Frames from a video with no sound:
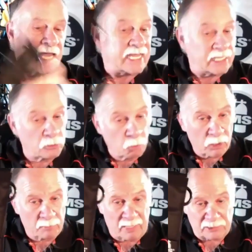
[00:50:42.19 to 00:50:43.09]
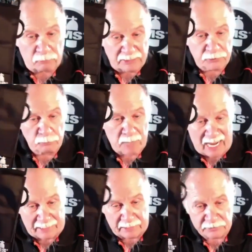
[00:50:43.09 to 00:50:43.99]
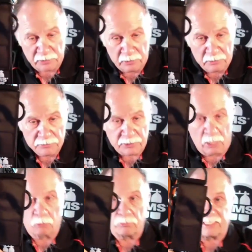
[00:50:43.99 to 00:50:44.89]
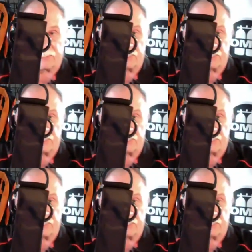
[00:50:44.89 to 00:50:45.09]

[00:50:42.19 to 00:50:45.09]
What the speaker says: in one of my dry suit pockets, so it